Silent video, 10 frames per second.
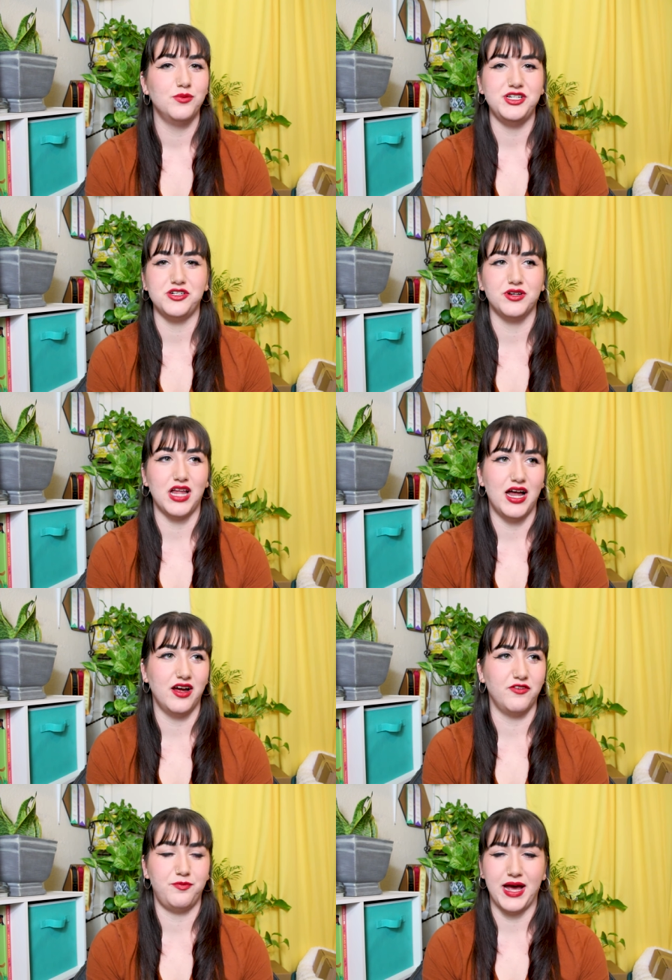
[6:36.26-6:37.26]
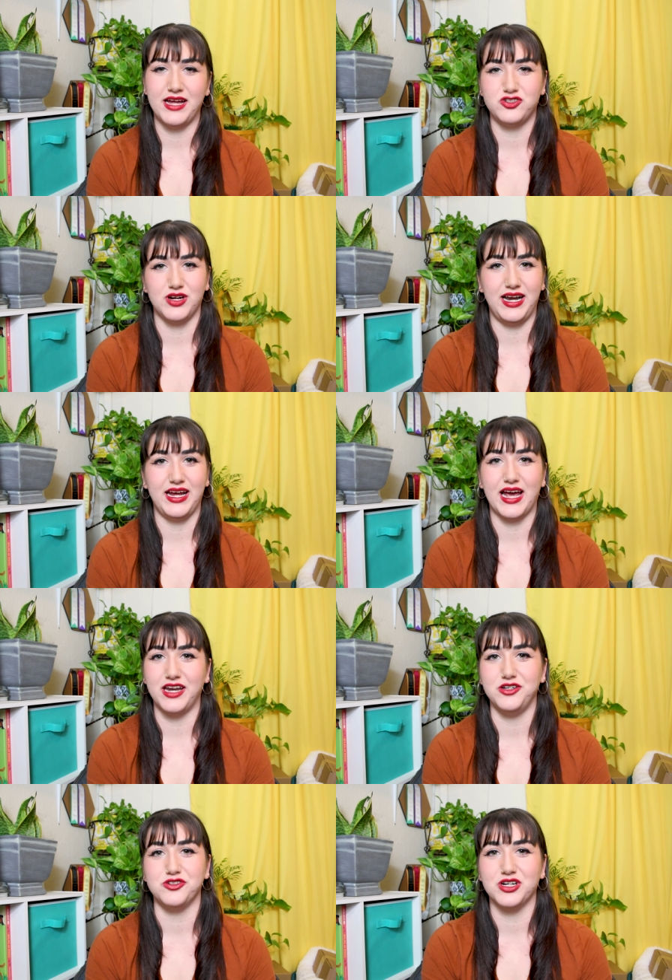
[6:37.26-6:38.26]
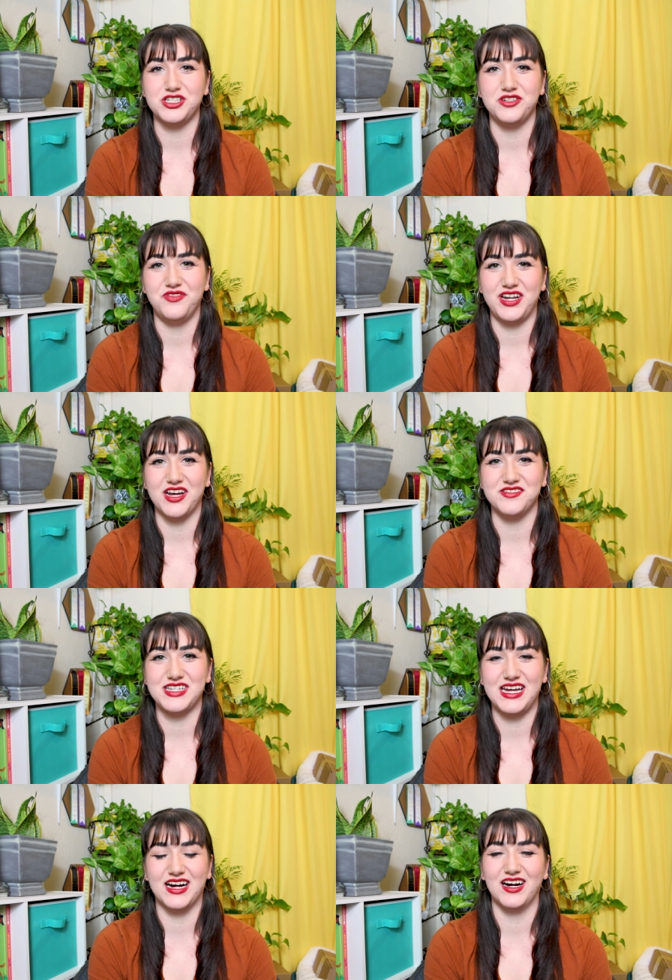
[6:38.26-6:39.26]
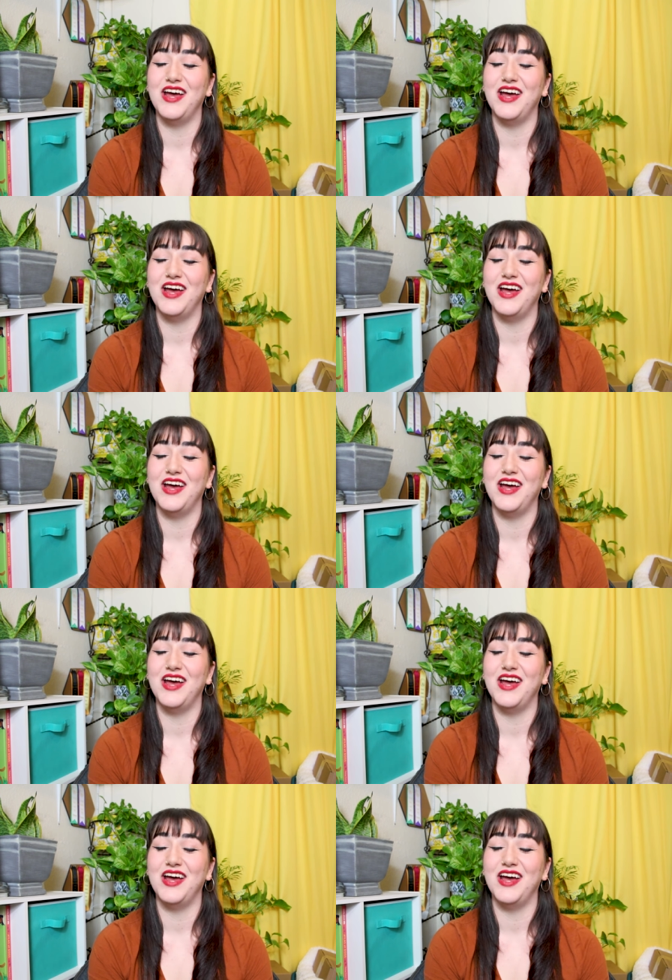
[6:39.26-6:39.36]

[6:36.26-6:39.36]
We do a lot of pet training and nutrition videos here.